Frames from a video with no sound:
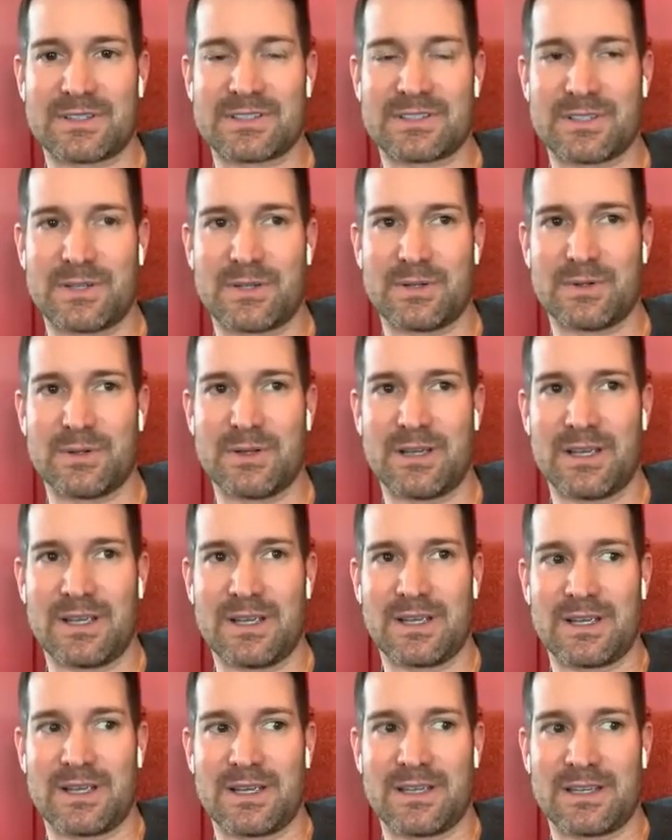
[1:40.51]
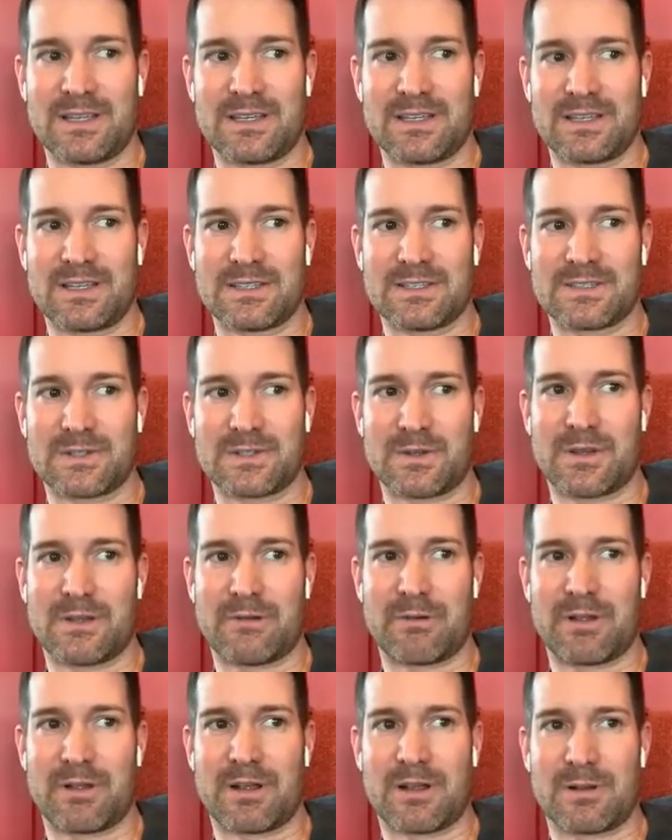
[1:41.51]
So here
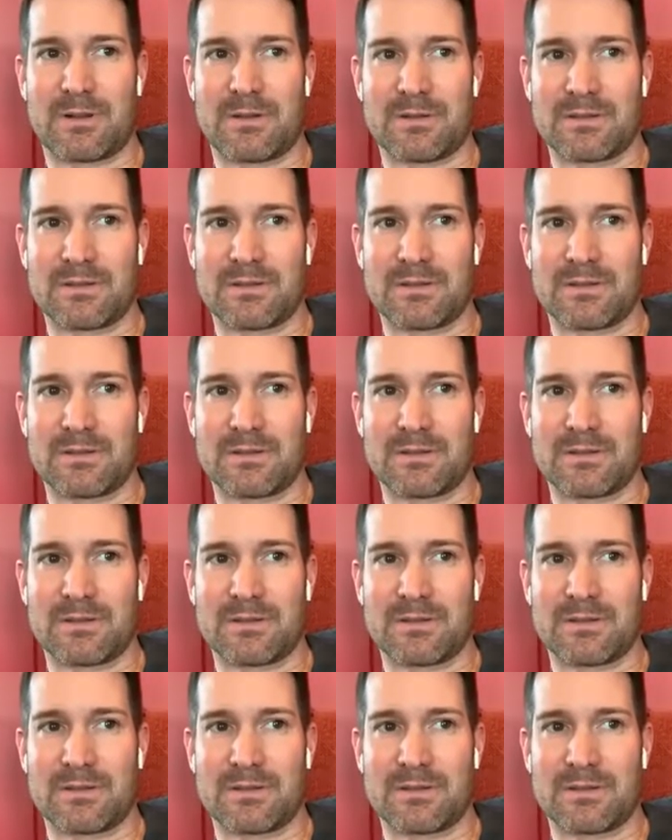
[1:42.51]
we are.